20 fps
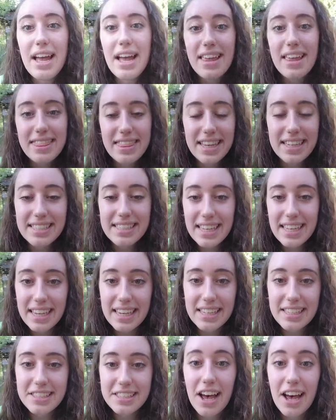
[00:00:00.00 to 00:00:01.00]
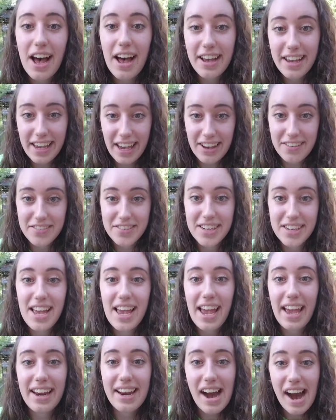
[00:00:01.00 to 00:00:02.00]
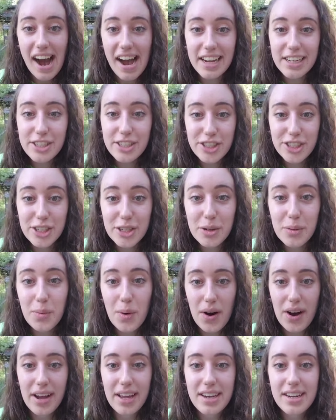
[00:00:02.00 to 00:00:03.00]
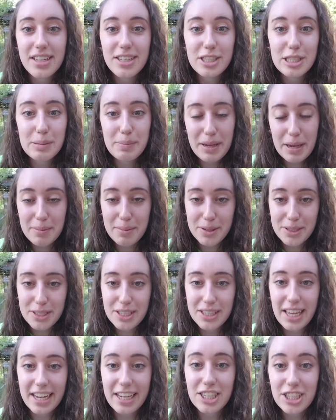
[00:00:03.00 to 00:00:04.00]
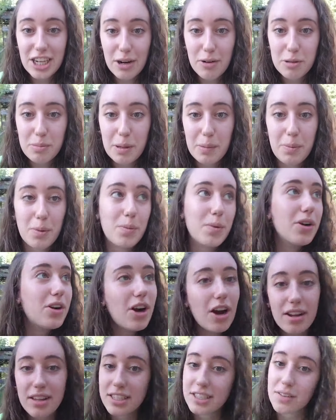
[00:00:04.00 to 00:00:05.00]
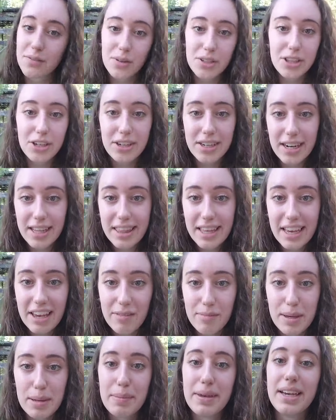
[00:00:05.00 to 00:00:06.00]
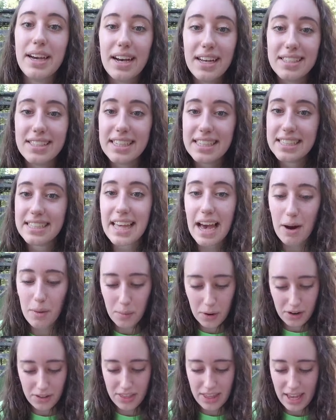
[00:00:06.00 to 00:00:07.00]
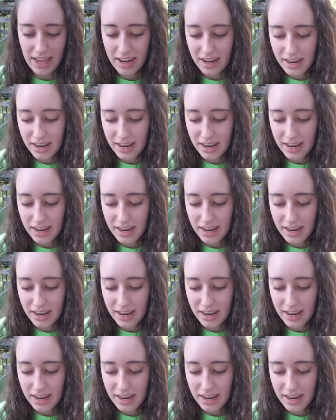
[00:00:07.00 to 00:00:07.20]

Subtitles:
this is a gift, and I do want to be able to like share it with people, regardless of what they're going to think of me, because it's that worth it.